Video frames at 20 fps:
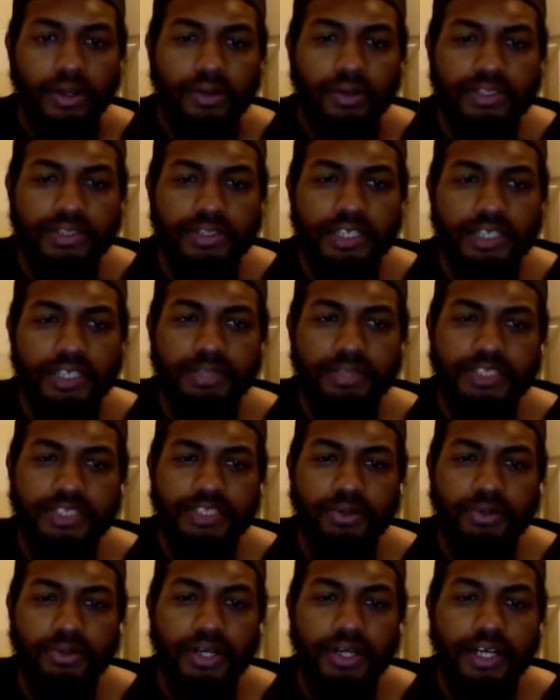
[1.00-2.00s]
What's up? It's your
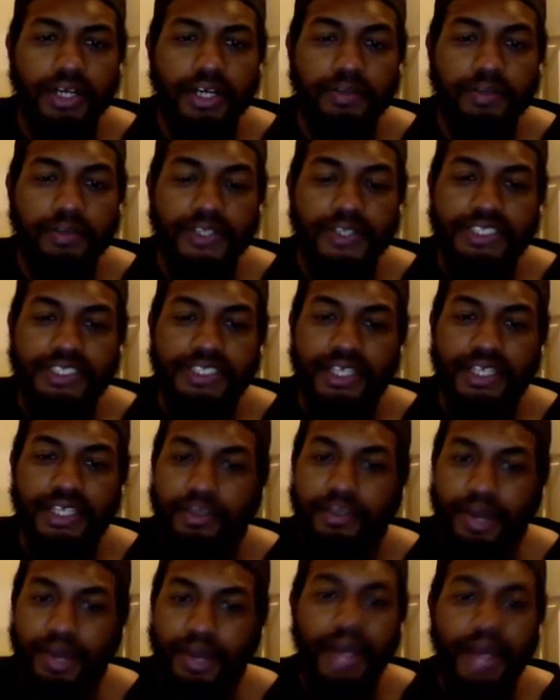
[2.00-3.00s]
boy, I Know Mercy, the
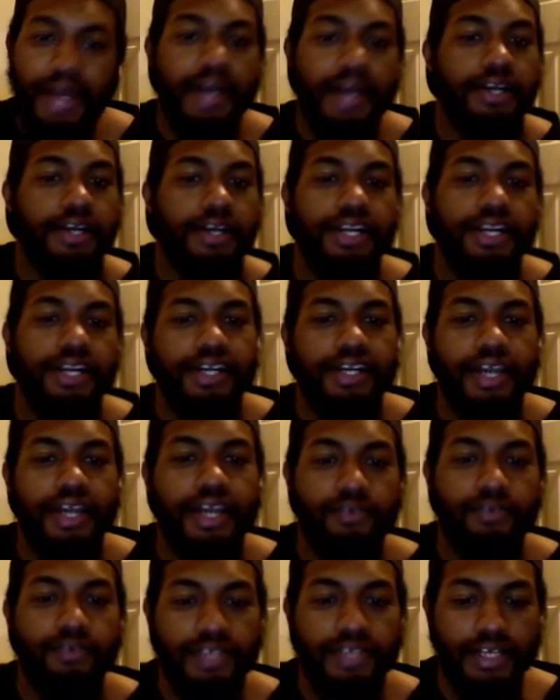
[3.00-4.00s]
Mad Hatter here
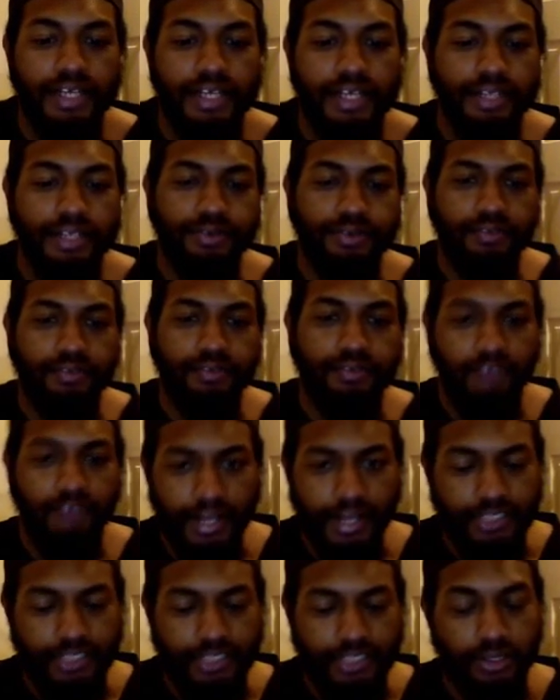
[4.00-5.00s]
again with another
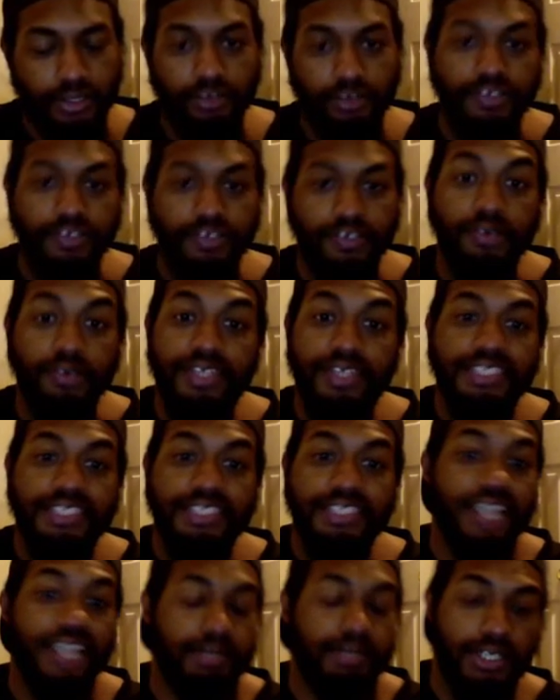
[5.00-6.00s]
trailer review. This
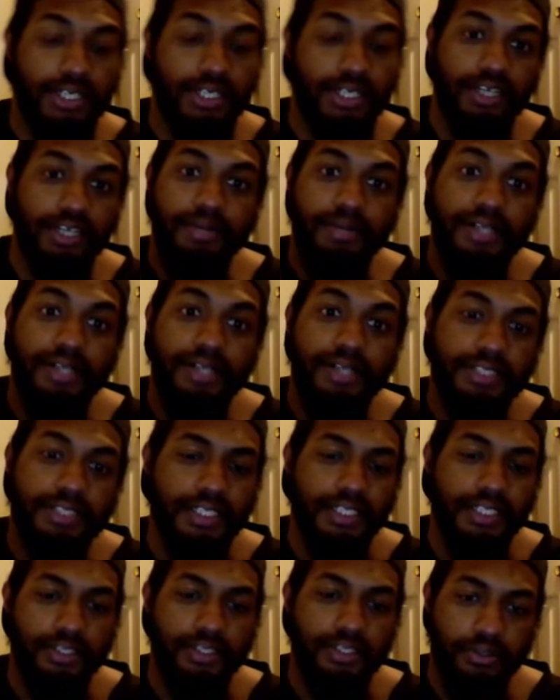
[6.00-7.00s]
time talking about
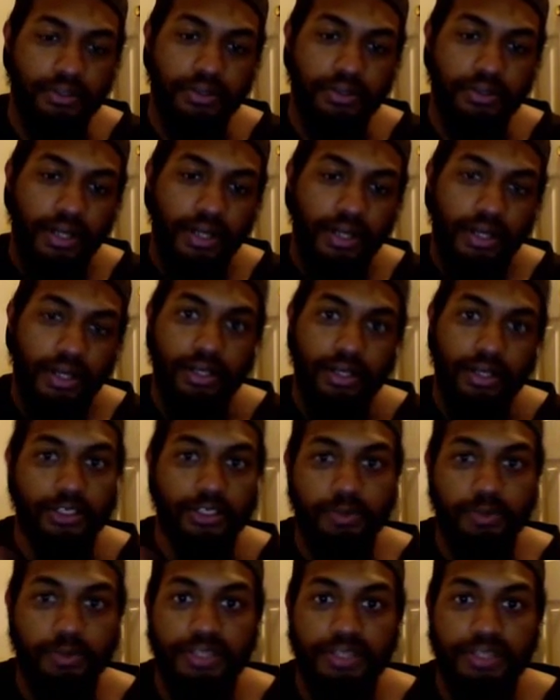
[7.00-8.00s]
the new
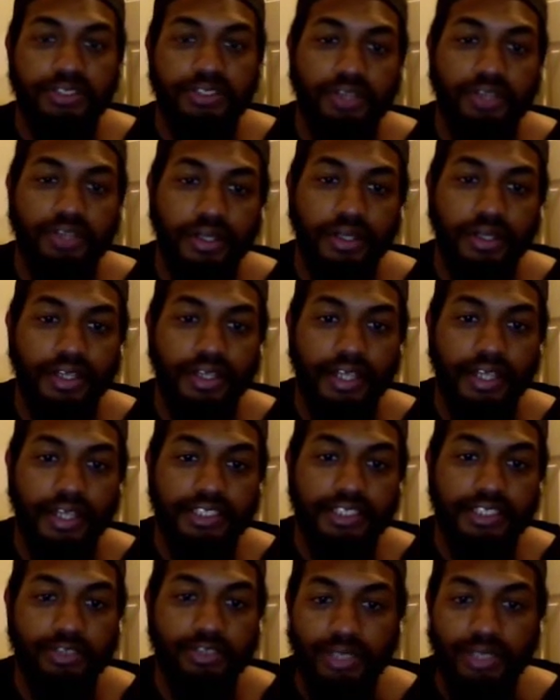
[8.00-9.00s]
Ghostbusters trailer that
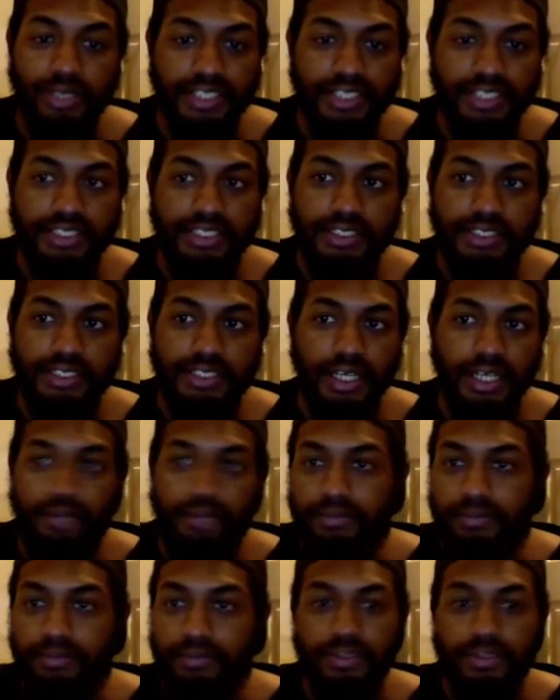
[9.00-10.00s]
just released a
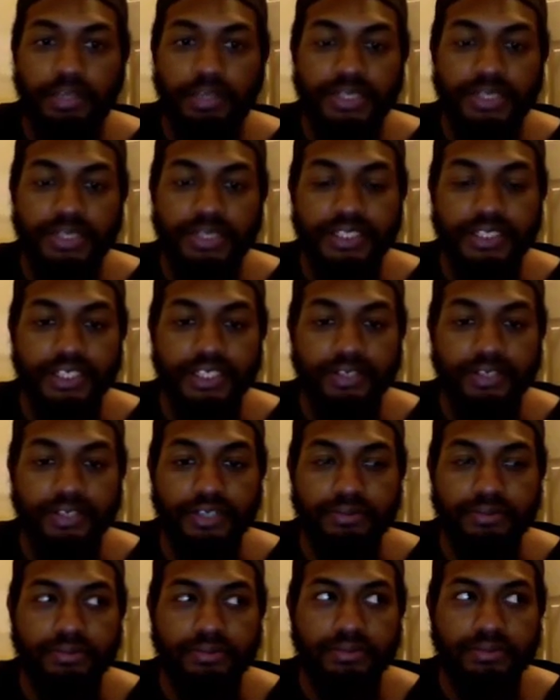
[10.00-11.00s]
couple days ago.
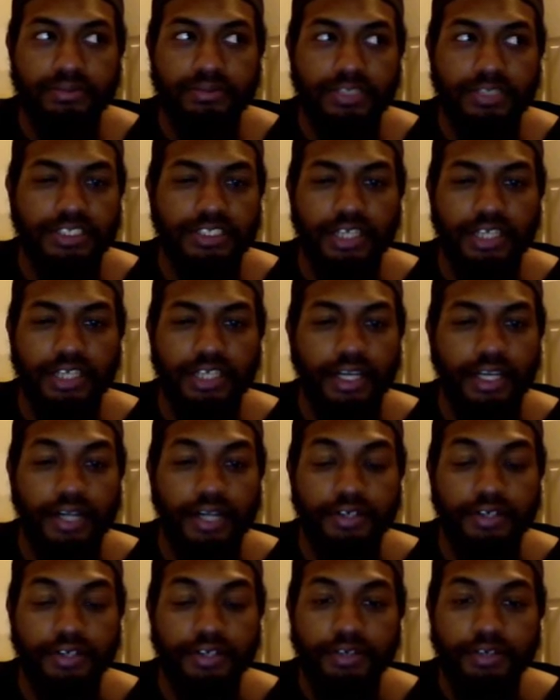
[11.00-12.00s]
Yesterday, I
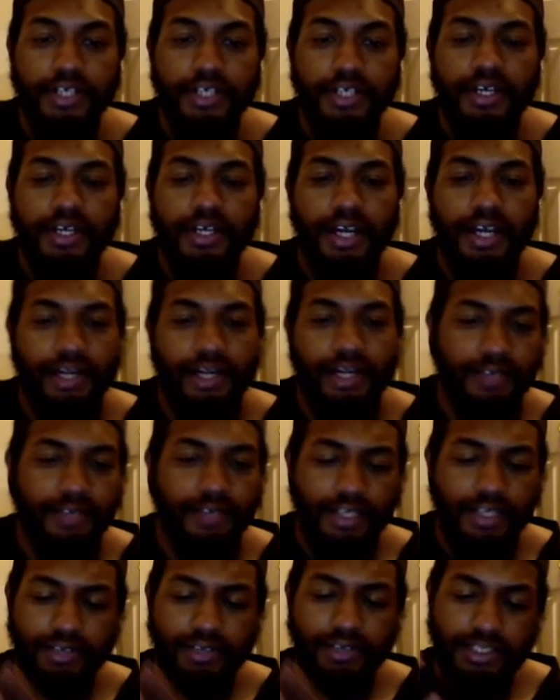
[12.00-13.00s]
don't know.
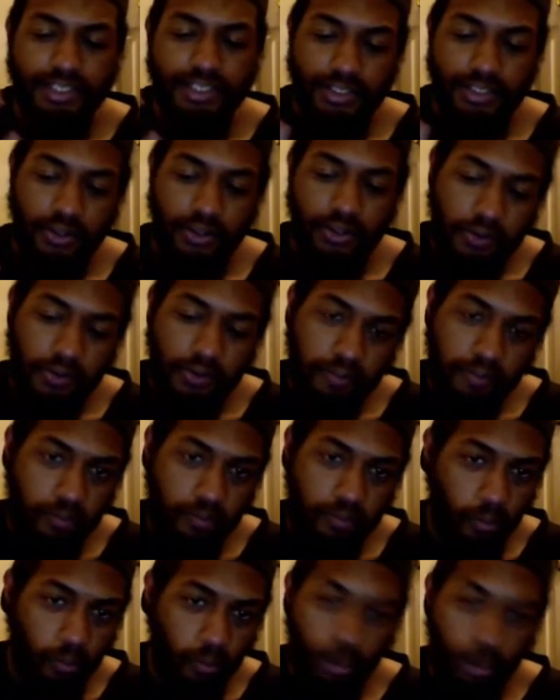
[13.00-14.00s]
Anyway, so
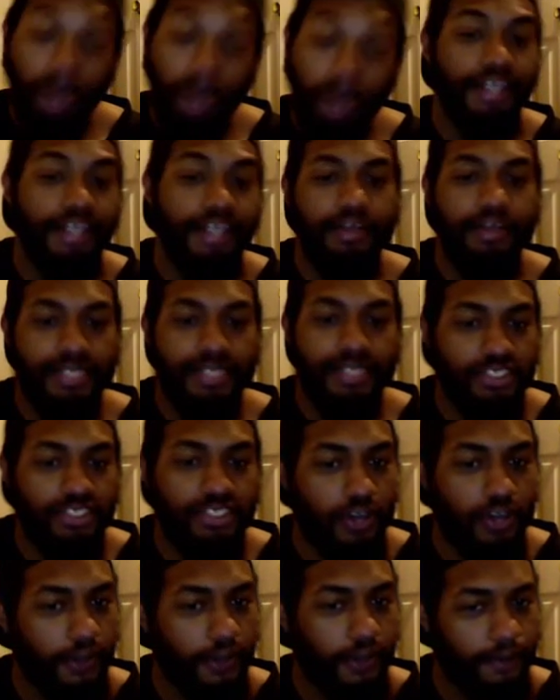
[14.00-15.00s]
what do I think about this
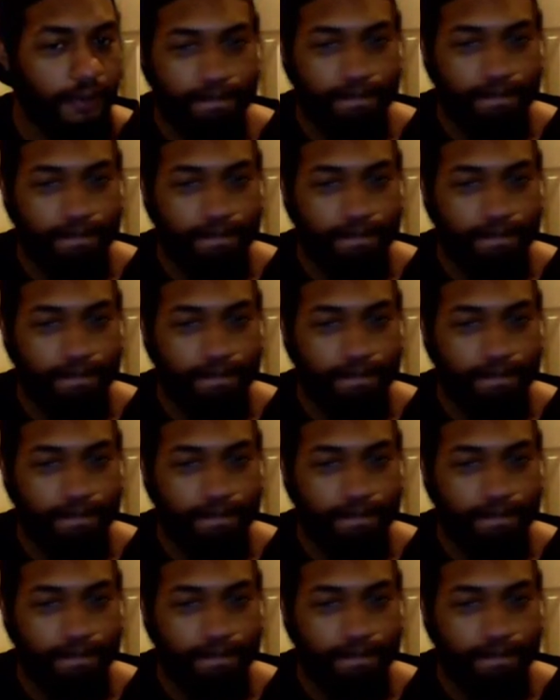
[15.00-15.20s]
trailer?